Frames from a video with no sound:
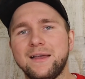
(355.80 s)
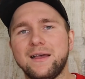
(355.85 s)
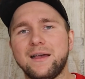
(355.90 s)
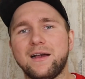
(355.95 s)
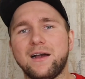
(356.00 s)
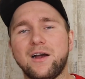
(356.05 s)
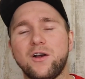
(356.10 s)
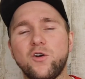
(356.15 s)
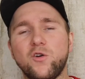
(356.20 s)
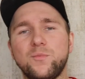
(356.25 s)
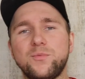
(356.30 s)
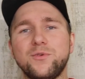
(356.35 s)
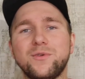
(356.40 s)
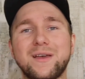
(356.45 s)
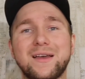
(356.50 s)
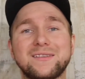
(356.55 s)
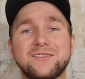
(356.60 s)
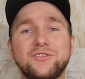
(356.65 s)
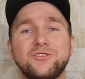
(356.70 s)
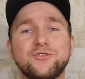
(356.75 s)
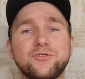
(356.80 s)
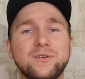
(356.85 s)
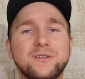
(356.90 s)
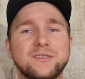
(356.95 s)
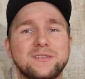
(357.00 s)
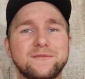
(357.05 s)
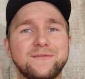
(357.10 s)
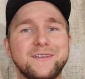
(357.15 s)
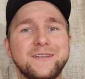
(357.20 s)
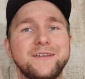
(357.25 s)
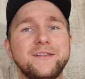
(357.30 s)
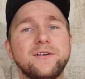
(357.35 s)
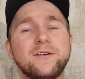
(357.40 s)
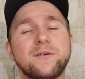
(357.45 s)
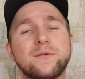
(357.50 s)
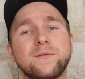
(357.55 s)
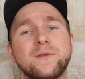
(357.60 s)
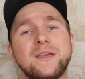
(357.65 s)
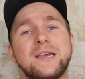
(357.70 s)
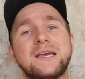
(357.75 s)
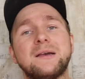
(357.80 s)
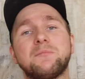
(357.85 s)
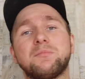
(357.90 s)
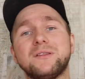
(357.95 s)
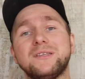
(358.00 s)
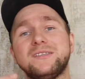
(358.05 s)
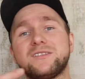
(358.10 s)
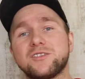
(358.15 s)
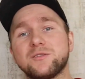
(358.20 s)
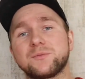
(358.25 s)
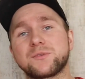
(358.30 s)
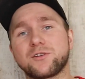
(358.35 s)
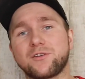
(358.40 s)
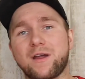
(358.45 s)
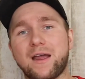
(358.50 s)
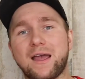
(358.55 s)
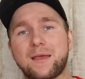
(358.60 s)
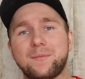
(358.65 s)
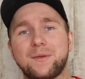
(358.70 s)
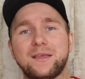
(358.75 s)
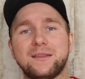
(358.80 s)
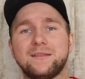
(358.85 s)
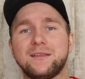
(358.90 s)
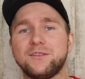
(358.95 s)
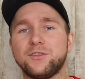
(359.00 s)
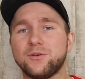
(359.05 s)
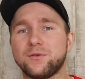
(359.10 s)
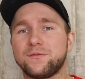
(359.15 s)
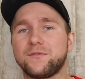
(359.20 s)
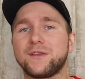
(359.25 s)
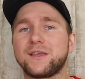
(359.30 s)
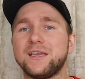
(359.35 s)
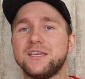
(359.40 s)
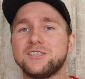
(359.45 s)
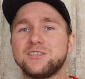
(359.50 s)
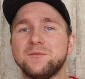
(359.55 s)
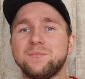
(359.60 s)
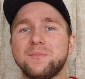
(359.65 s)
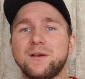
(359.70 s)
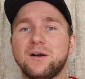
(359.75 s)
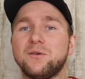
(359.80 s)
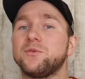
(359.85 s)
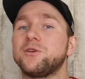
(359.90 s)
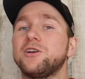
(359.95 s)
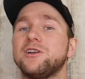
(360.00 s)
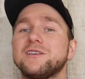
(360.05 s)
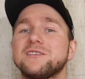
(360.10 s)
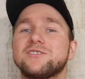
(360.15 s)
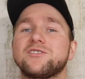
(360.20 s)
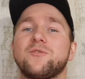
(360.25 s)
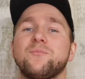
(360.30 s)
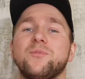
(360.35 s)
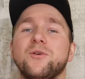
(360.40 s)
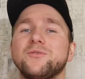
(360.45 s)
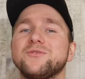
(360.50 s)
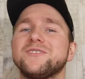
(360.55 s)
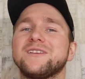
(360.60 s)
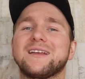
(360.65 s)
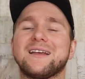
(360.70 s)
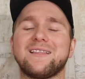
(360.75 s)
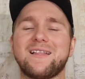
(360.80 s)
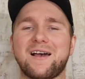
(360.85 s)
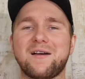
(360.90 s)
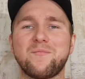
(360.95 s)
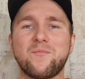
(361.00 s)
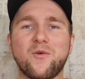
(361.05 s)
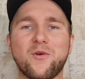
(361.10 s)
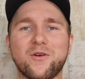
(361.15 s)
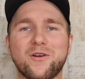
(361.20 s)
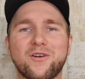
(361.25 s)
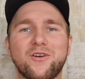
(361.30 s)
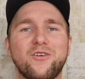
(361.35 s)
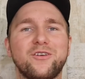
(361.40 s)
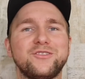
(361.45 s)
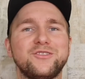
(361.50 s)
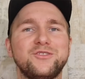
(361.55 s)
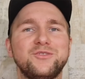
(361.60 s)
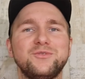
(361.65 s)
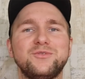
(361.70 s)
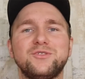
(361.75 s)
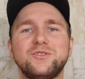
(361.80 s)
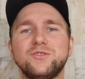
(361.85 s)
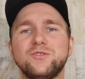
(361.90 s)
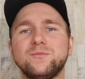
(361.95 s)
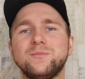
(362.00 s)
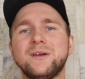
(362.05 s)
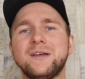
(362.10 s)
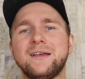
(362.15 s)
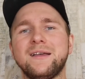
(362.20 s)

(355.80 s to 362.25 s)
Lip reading: I hope you guys enjoy this video. Please subscribe, hit the notification bell. We're gonna start posting a lot more on YouTube